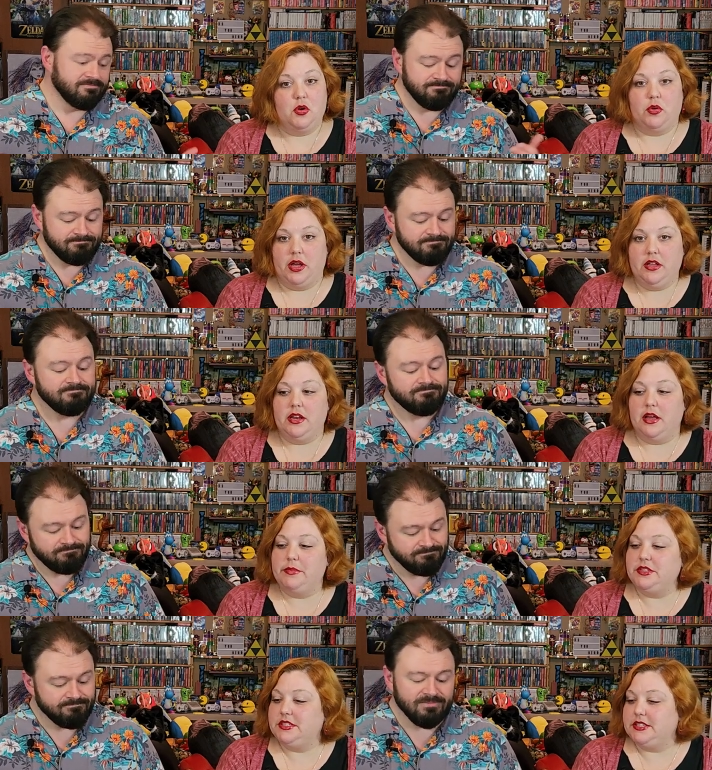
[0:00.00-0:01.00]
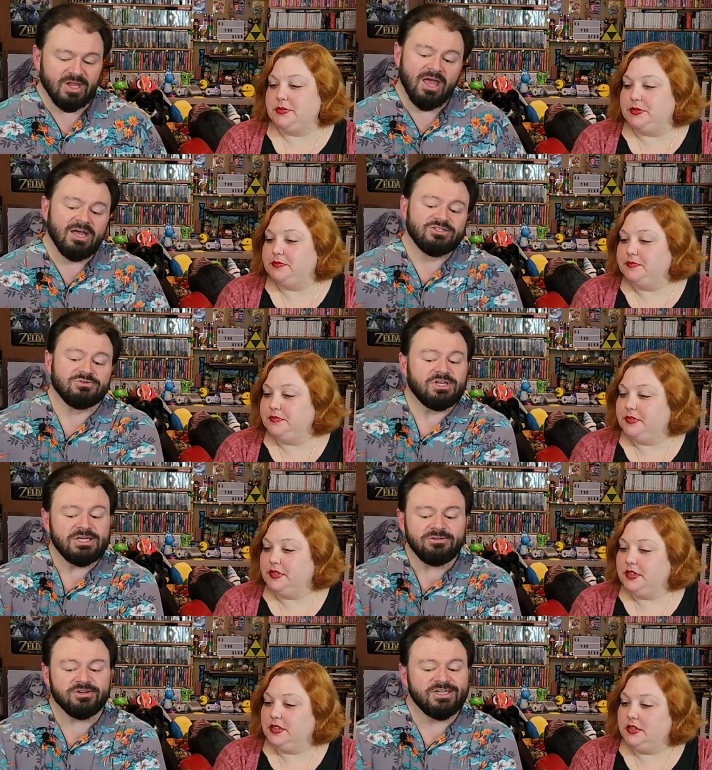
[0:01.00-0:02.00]
Speaker 1: Okay, and how much is this one? So
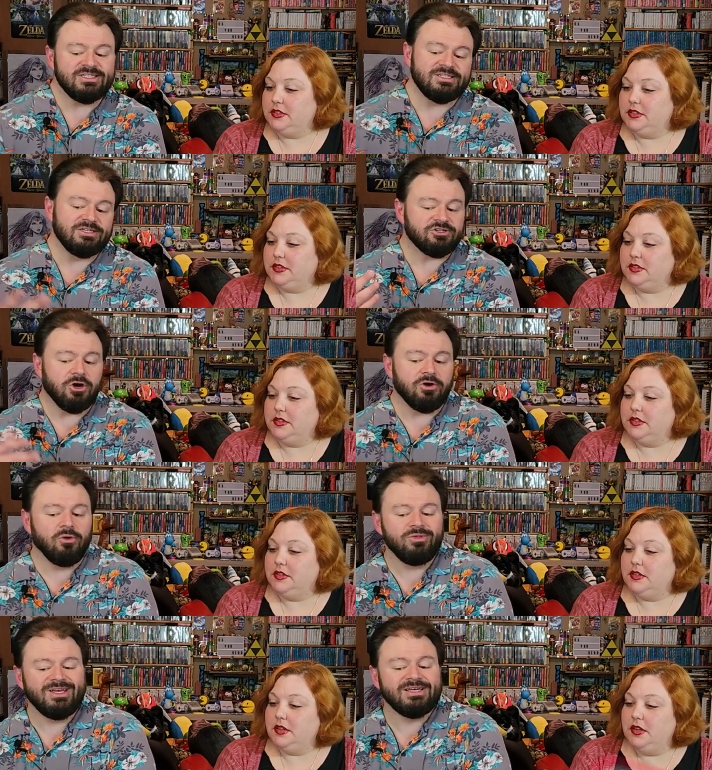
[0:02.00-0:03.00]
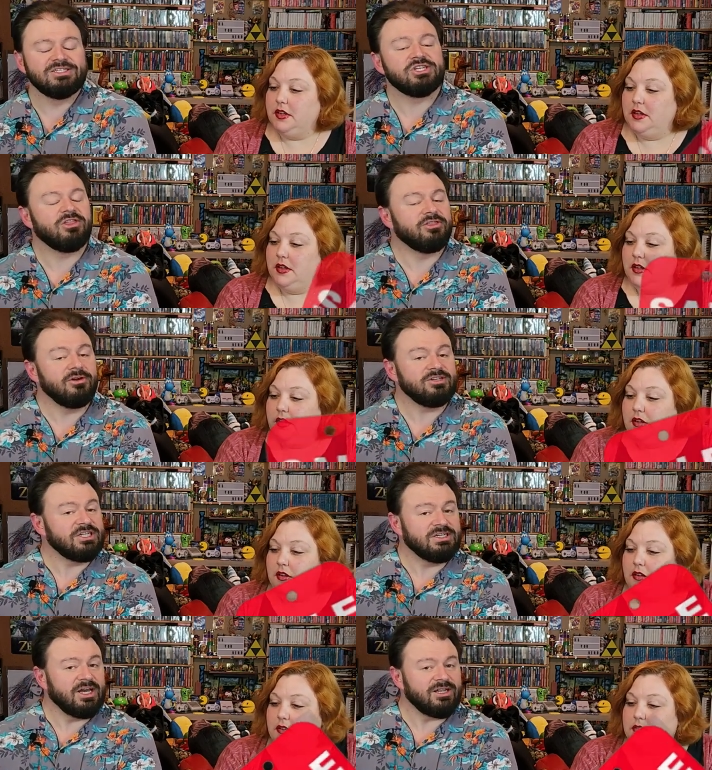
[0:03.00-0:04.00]
Killer Instinct cart only is
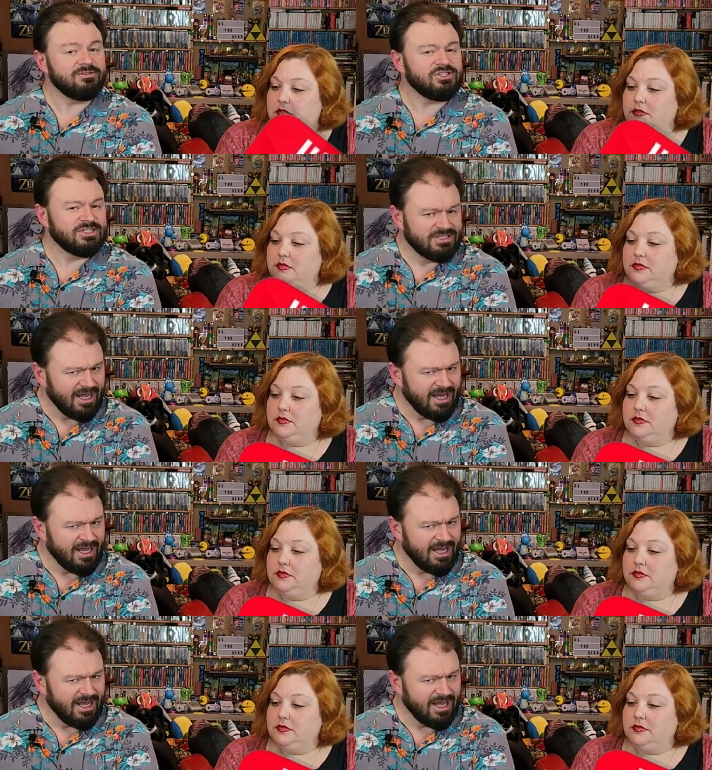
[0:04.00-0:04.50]
$13.99.